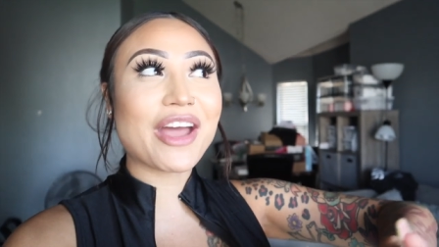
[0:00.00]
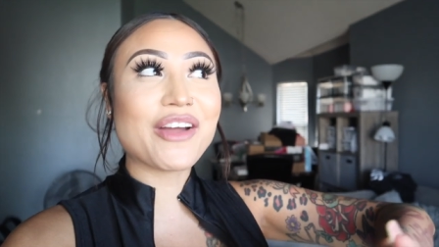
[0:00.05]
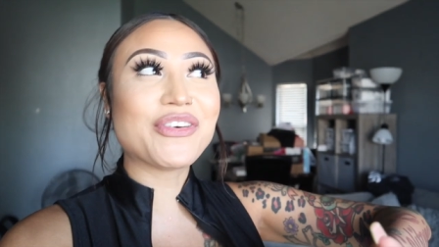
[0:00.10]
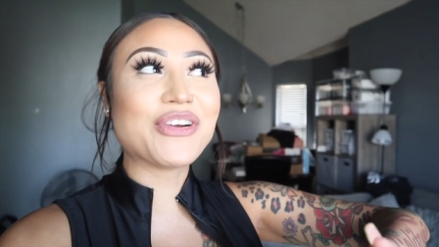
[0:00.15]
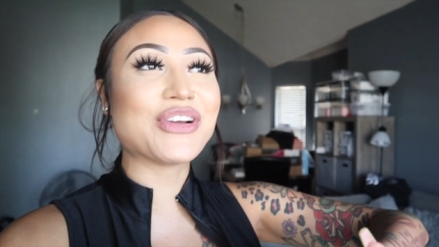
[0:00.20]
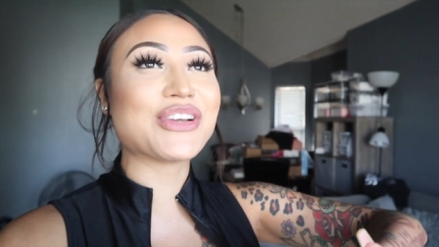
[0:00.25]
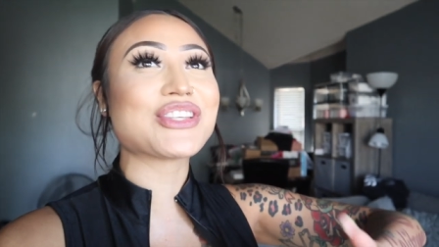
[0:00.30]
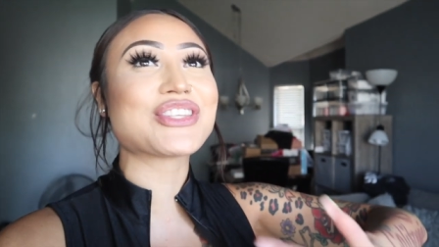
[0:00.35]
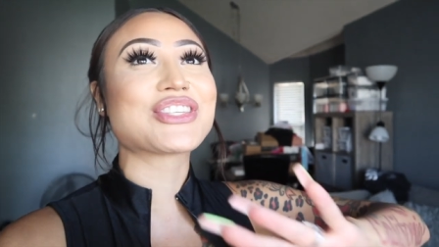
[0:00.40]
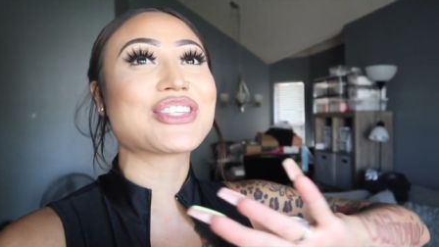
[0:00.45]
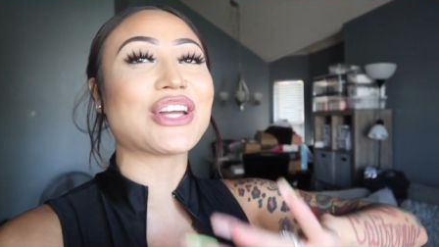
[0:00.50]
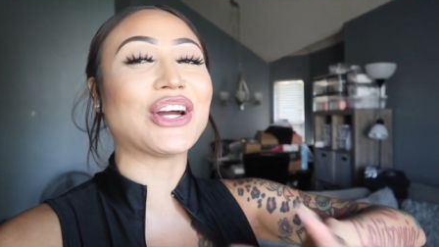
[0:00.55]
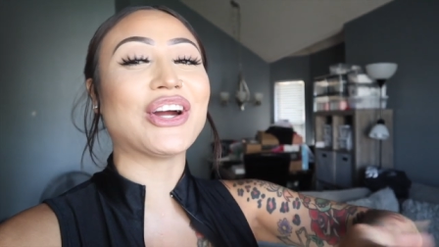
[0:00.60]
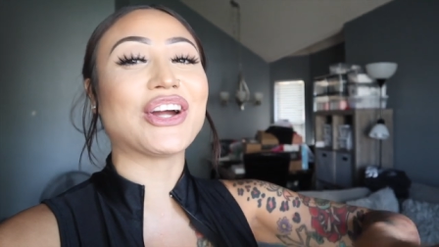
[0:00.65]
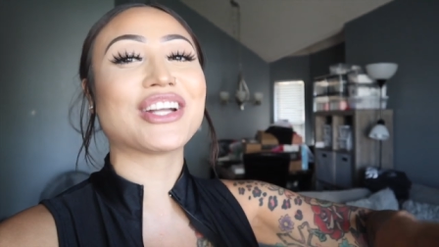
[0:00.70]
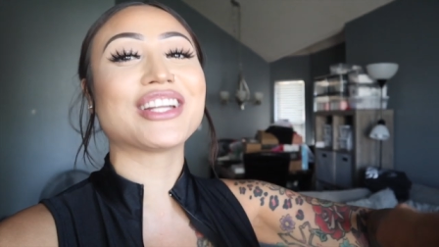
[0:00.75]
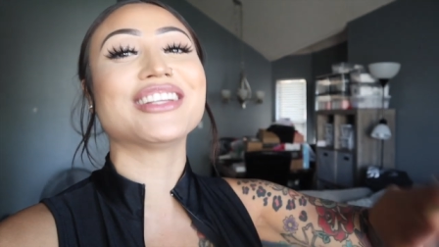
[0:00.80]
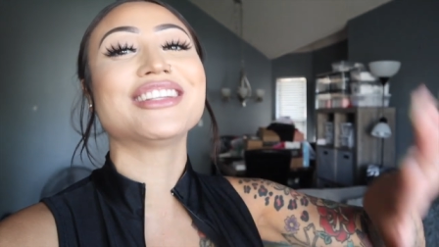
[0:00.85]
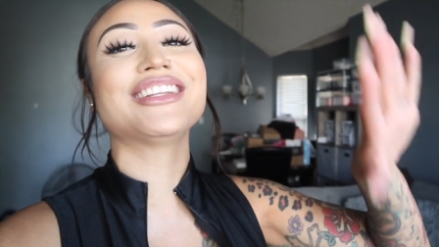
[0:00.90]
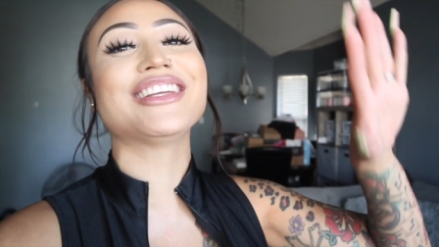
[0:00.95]
ever
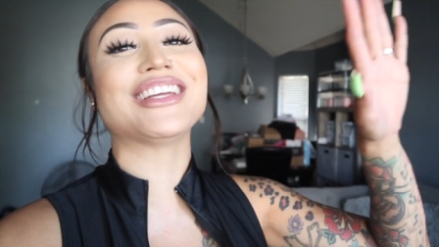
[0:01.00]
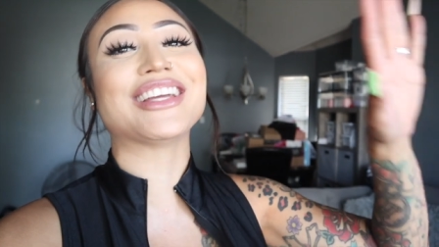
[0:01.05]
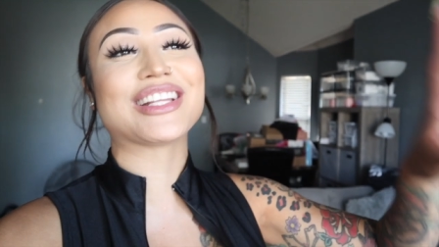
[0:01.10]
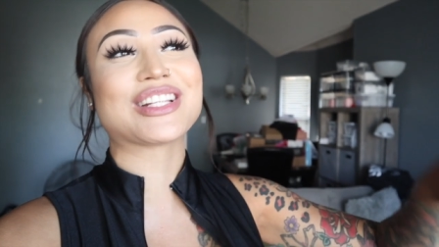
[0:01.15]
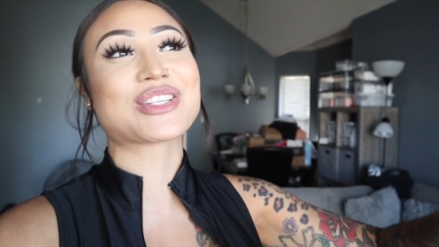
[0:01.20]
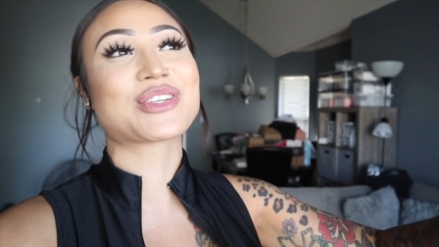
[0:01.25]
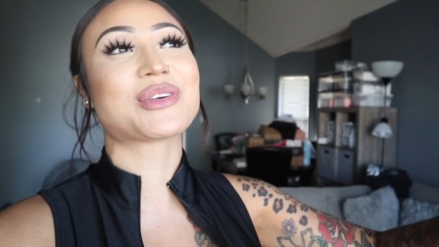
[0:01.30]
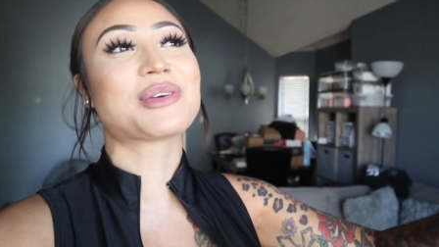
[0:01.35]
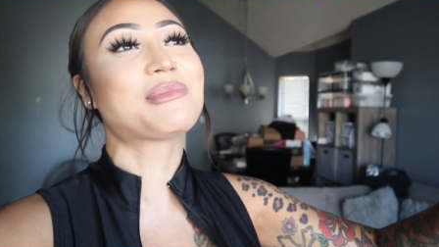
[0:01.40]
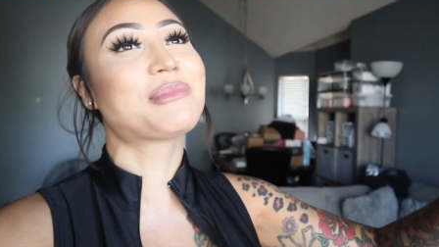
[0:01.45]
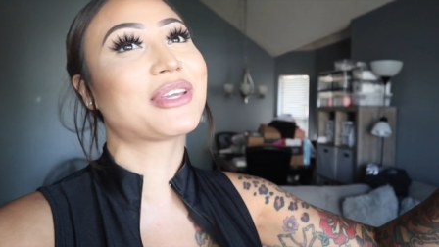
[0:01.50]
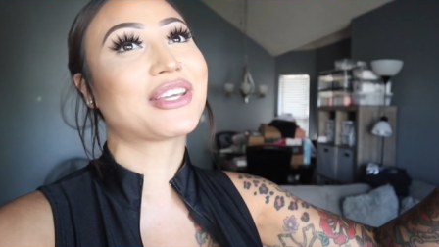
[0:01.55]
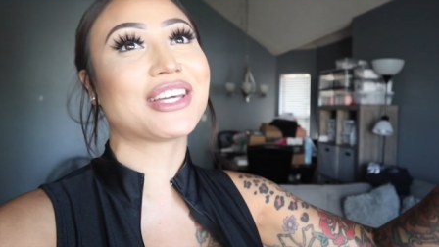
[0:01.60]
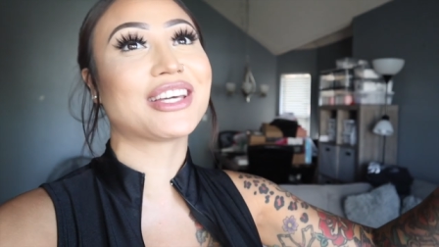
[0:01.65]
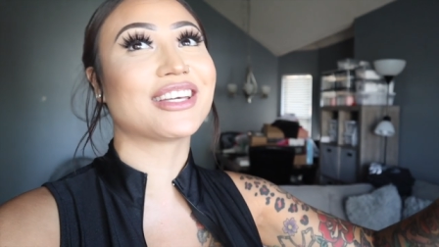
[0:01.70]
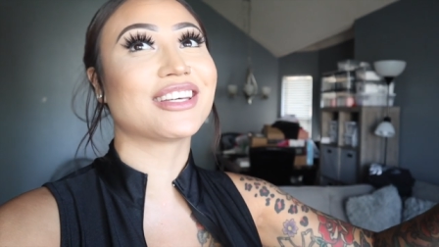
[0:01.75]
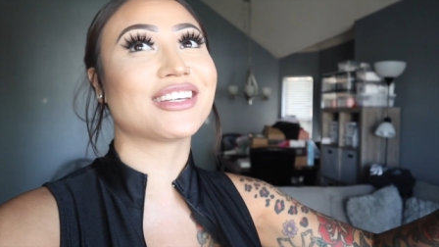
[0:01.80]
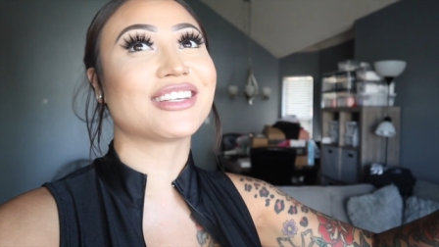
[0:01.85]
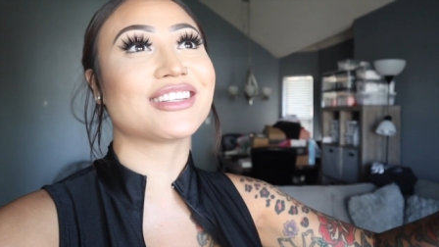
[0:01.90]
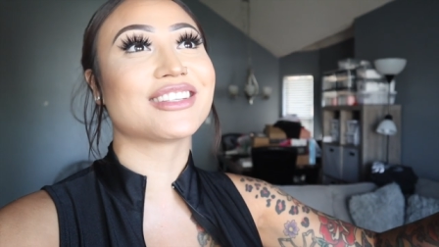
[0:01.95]
started the intro
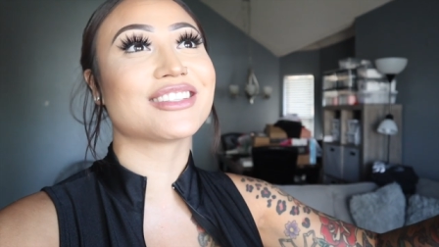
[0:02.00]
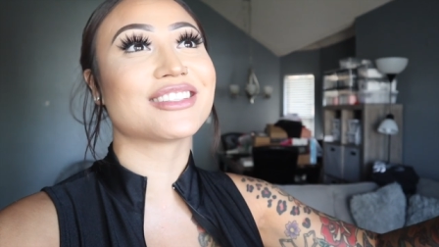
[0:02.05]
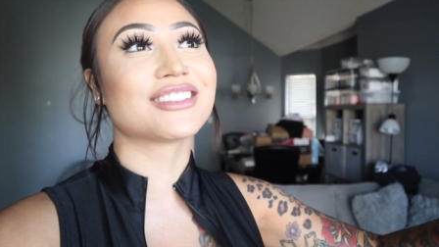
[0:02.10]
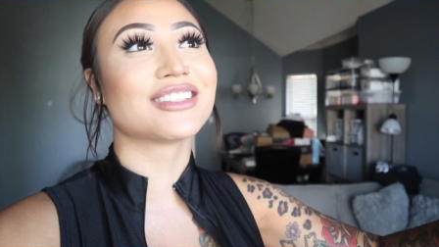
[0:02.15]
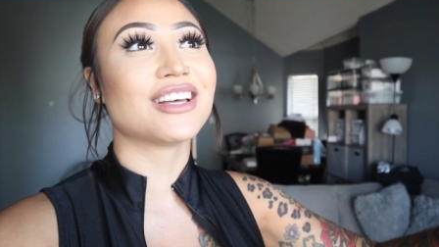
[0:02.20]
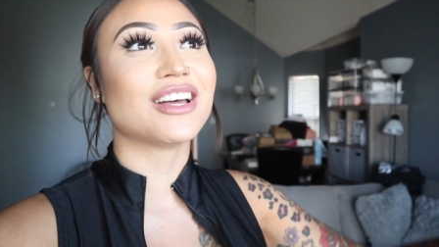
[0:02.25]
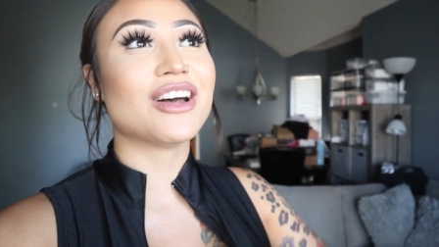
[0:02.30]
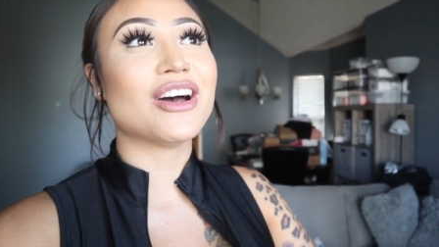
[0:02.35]
because